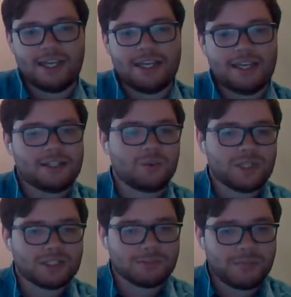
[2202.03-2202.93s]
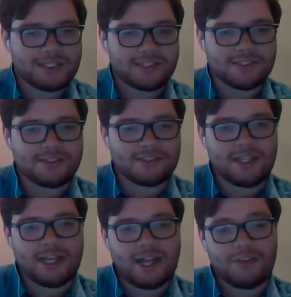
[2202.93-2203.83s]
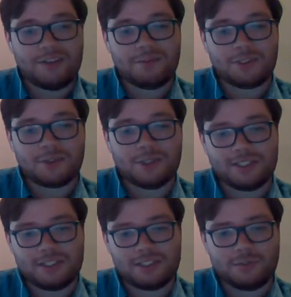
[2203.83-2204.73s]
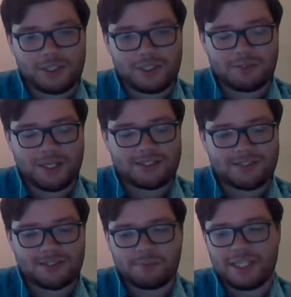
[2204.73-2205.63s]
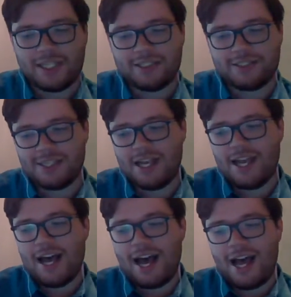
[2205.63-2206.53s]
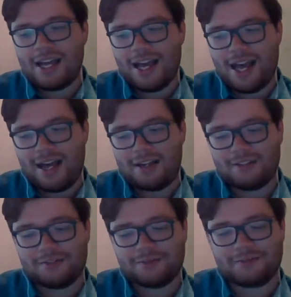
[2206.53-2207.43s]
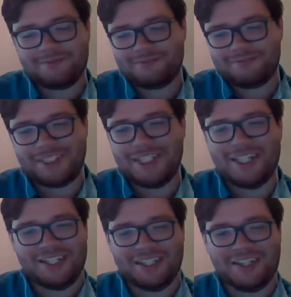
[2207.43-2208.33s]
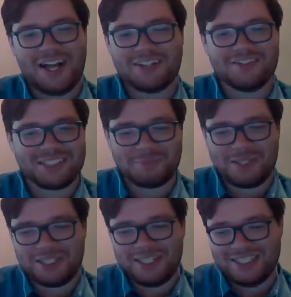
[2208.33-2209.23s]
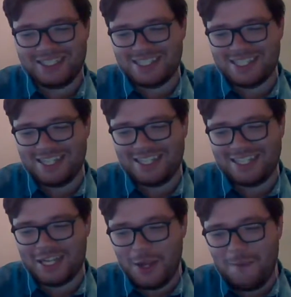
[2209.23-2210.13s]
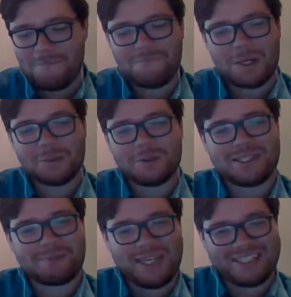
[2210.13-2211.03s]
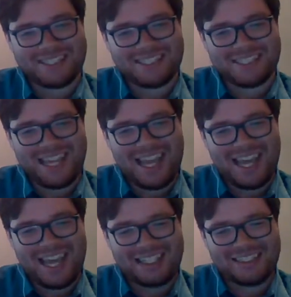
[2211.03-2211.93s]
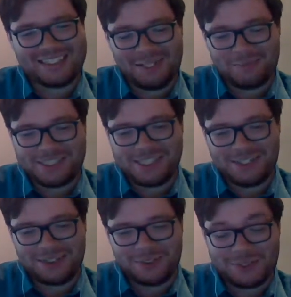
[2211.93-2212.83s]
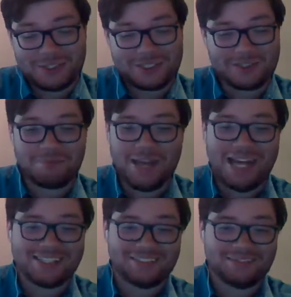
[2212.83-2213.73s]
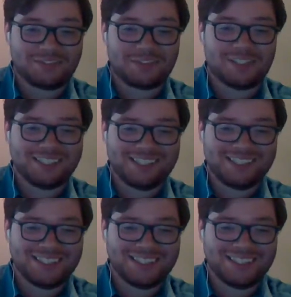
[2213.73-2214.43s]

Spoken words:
in queer spaces and how they've been treated in queer spaces. Because I have a lot of experience in both spaces. And let me tell you, there's a massive difference.